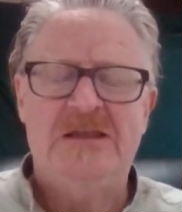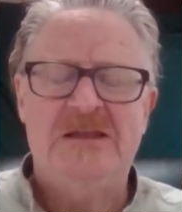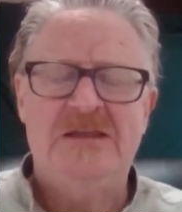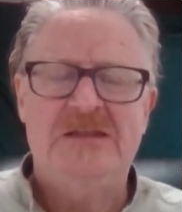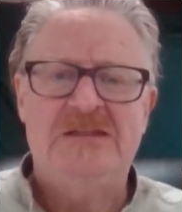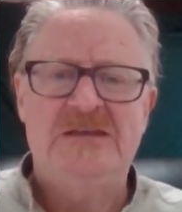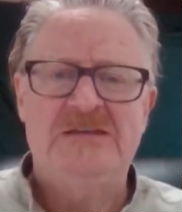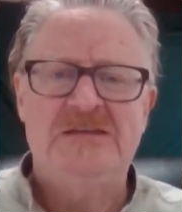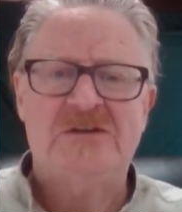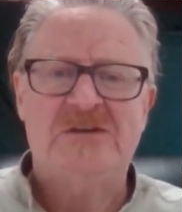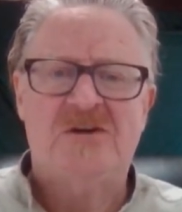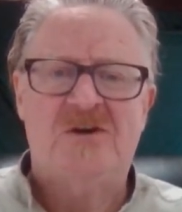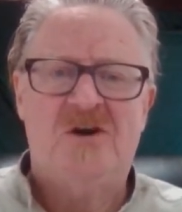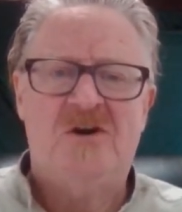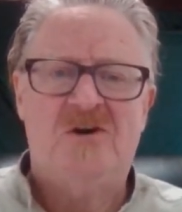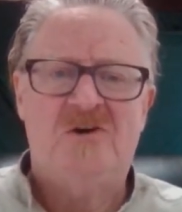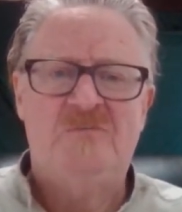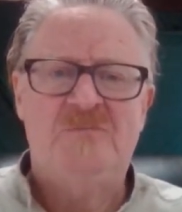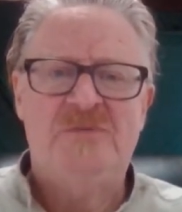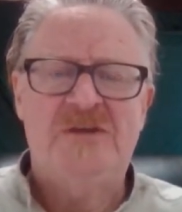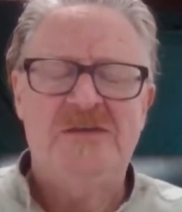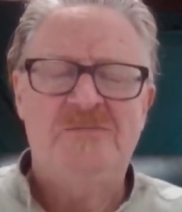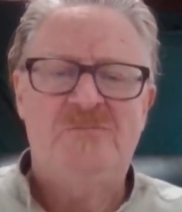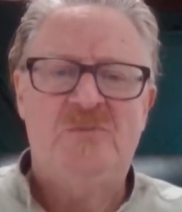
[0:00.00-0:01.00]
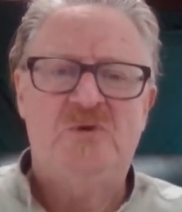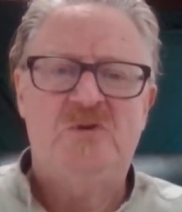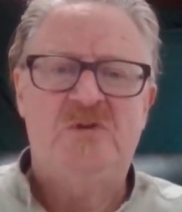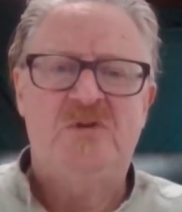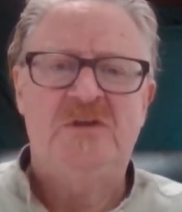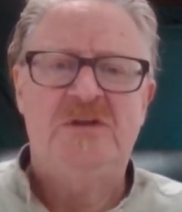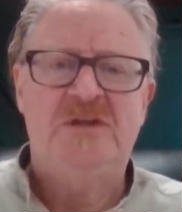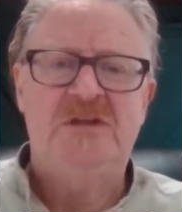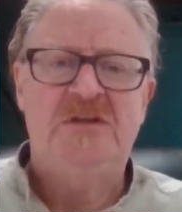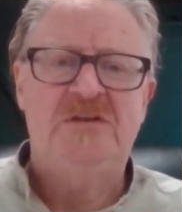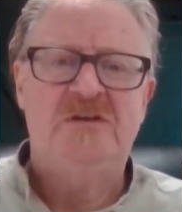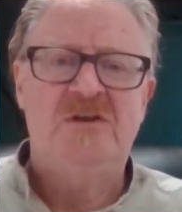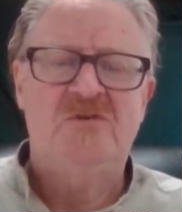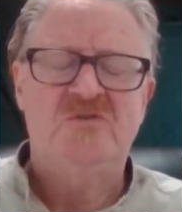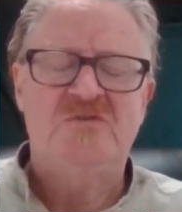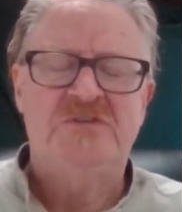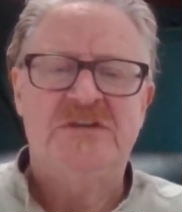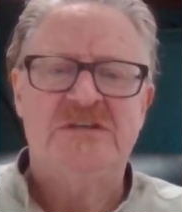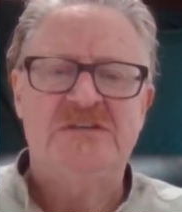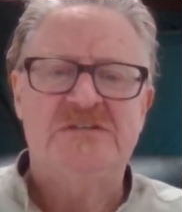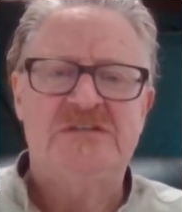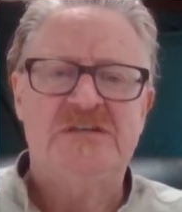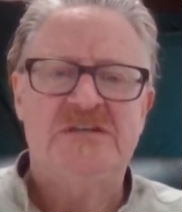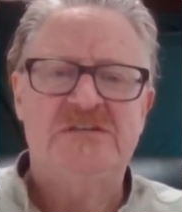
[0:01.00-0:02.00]
These are all people in
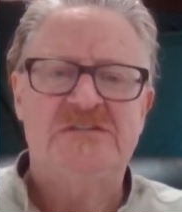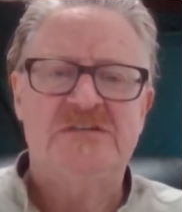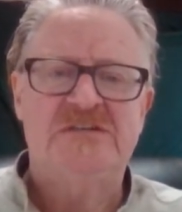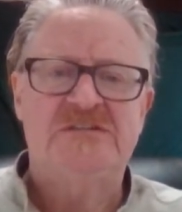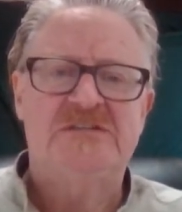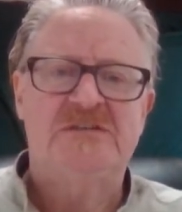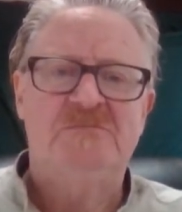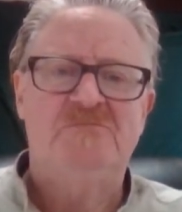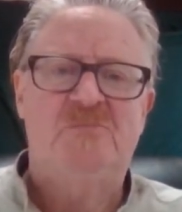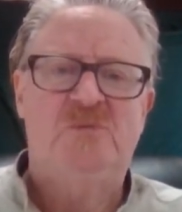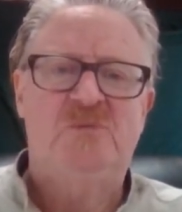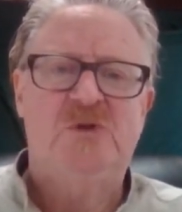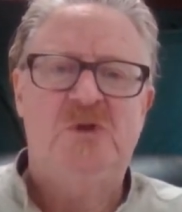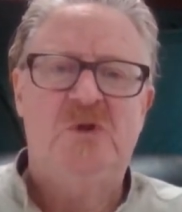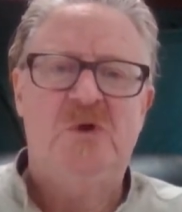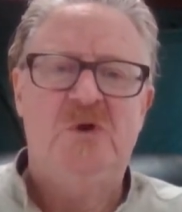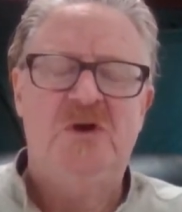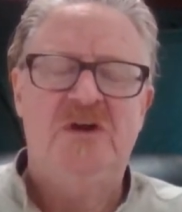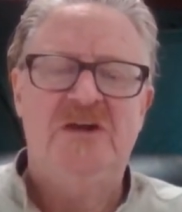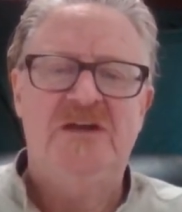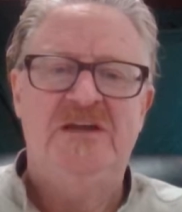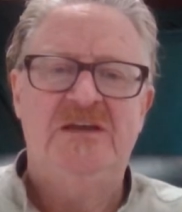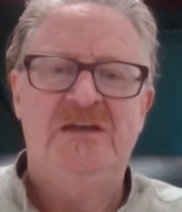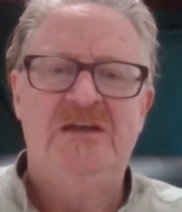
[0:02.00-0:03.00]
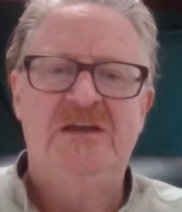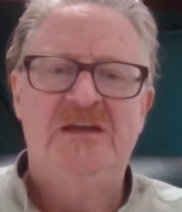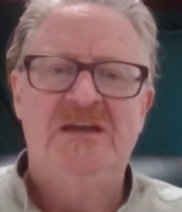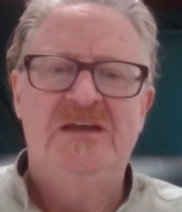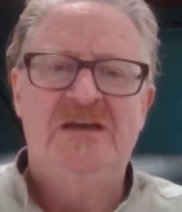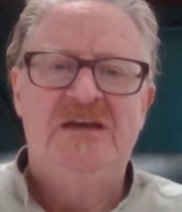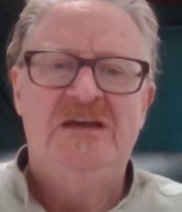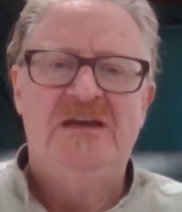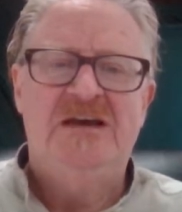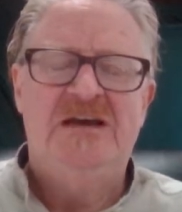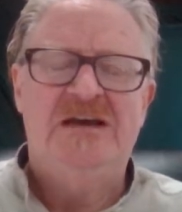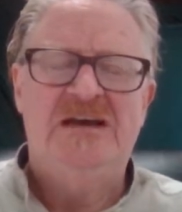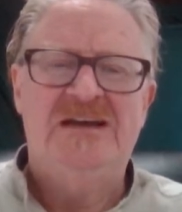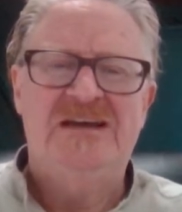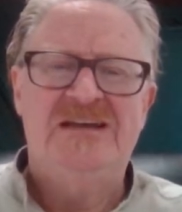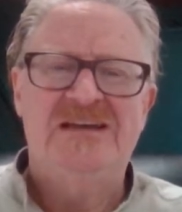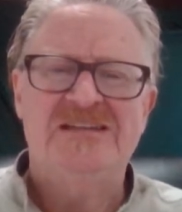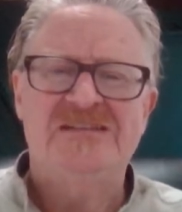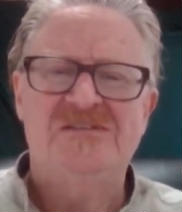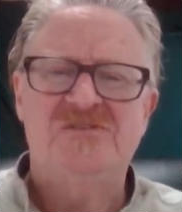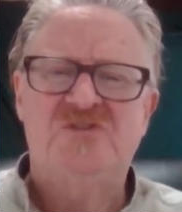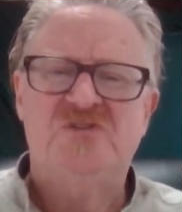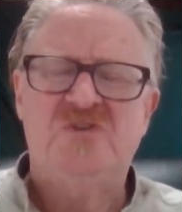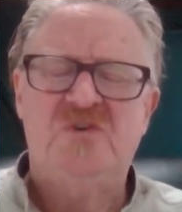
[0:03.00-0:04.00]
Odysseus's employ.
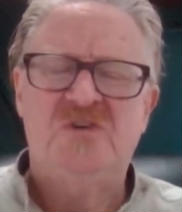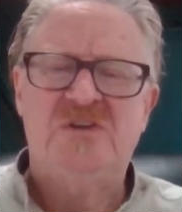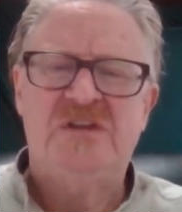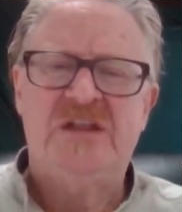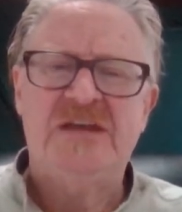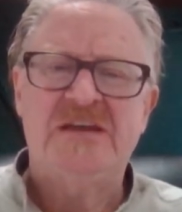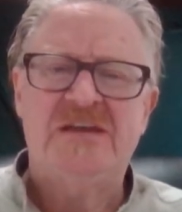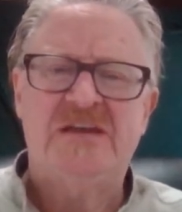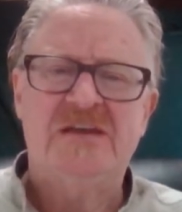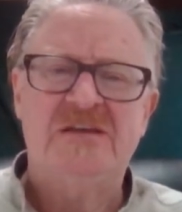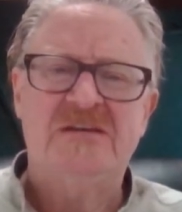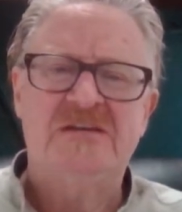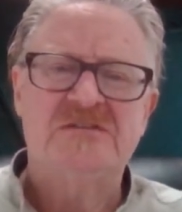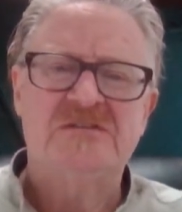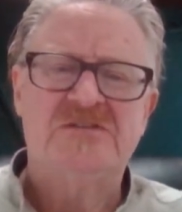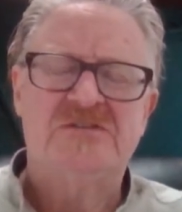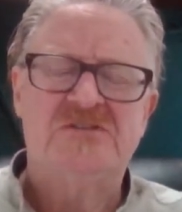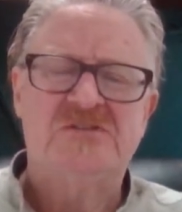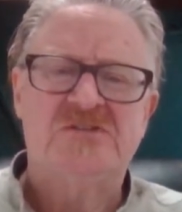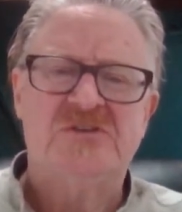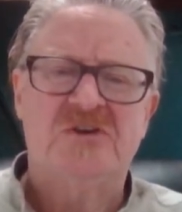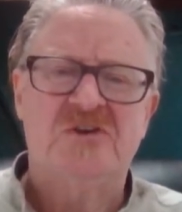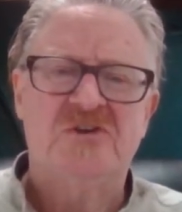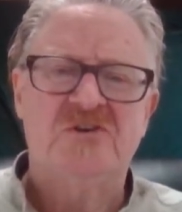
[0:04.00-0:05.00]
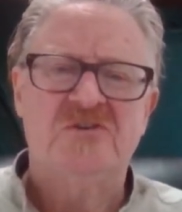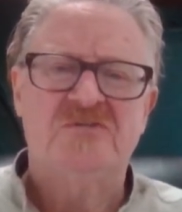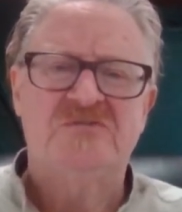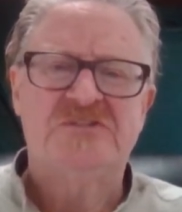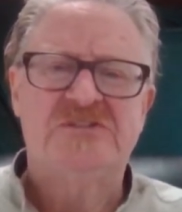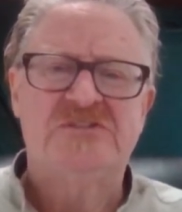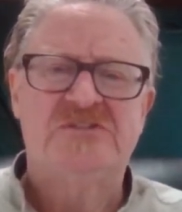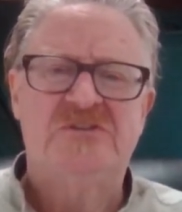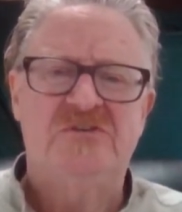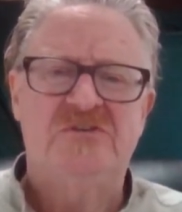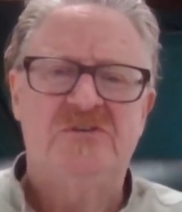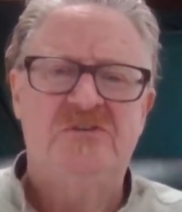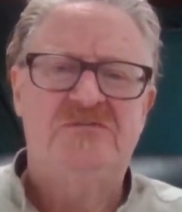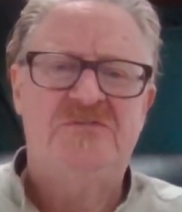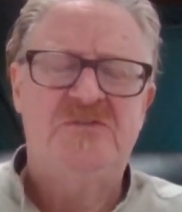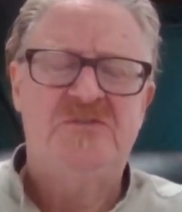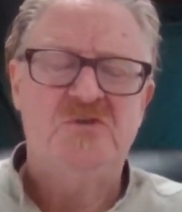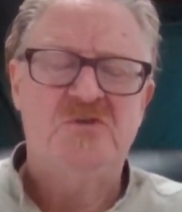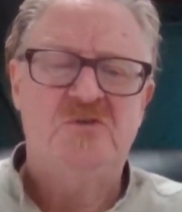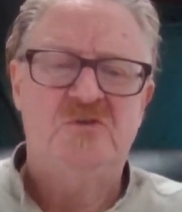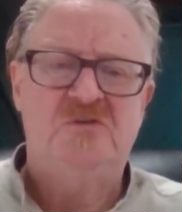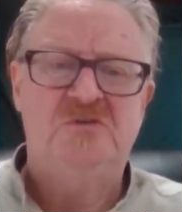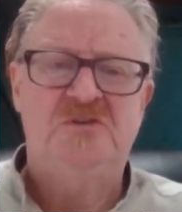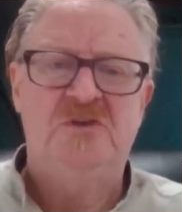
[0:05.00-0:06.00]
They're sort of like serfs to a
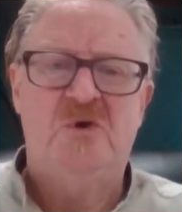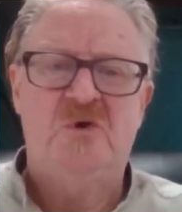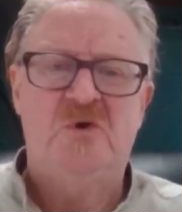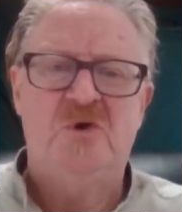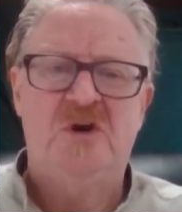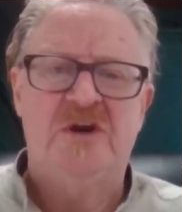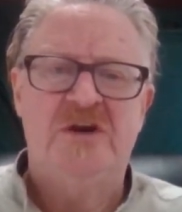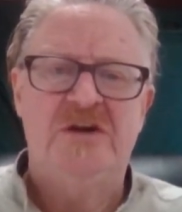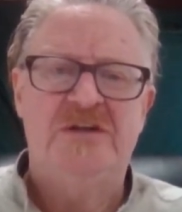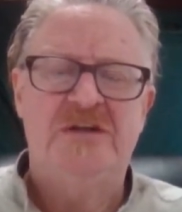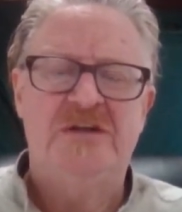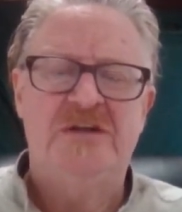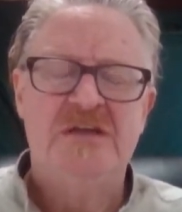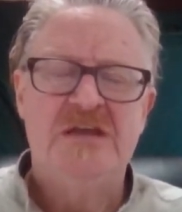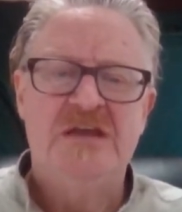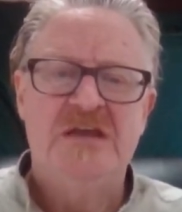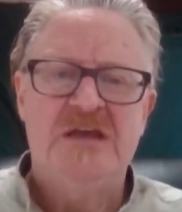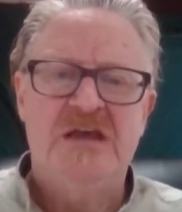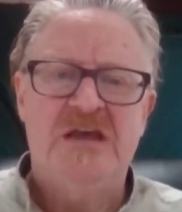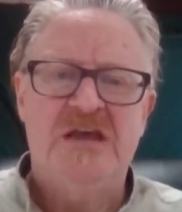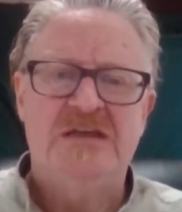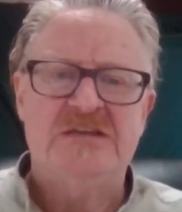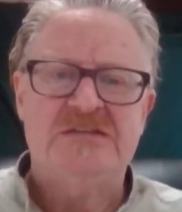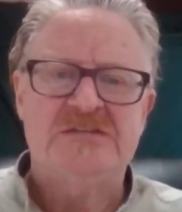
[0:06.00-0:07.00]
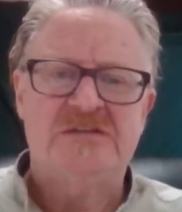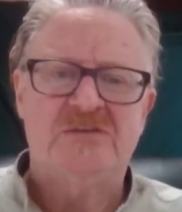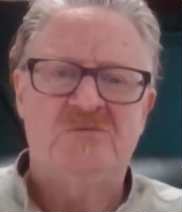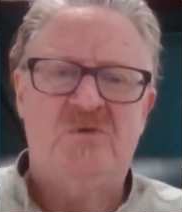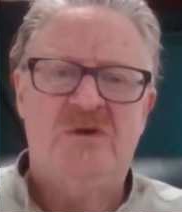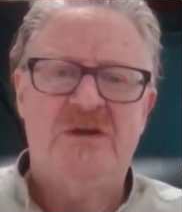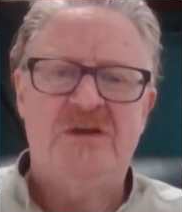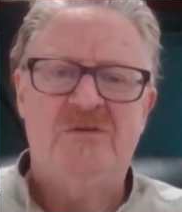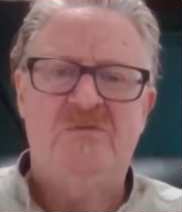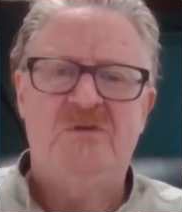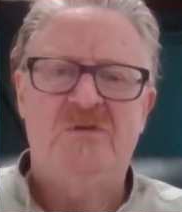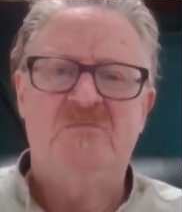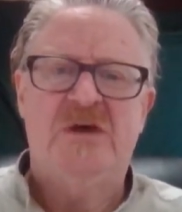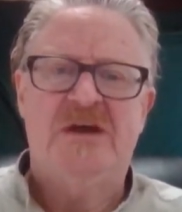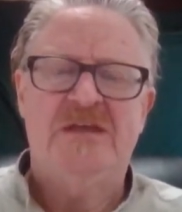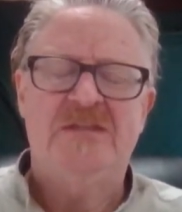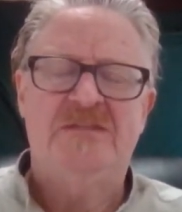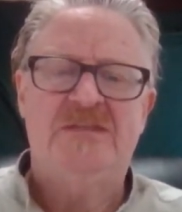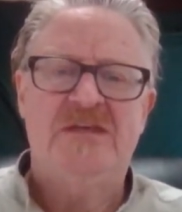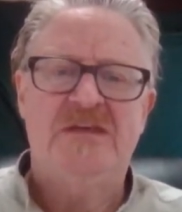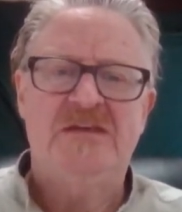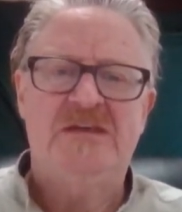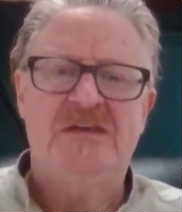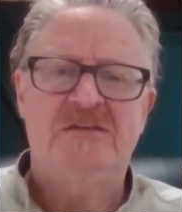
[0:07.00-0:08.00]
feudal lord, is the way we
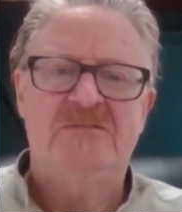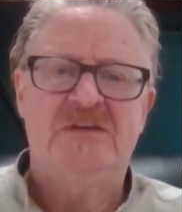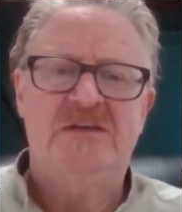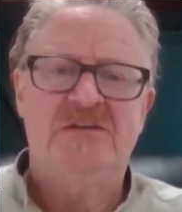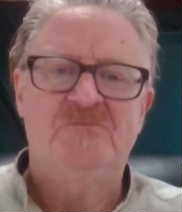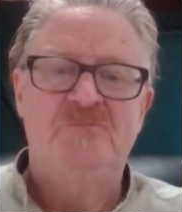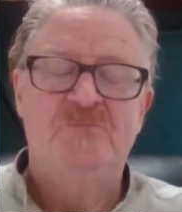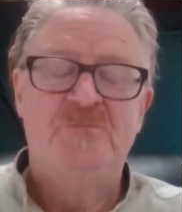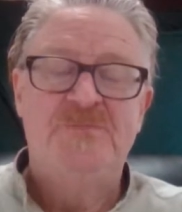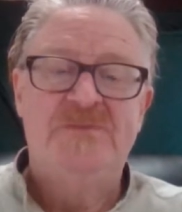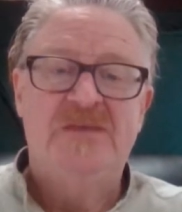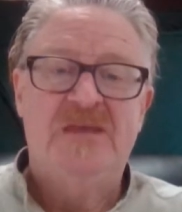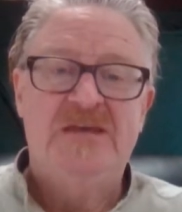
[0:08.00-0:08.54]
might think of it.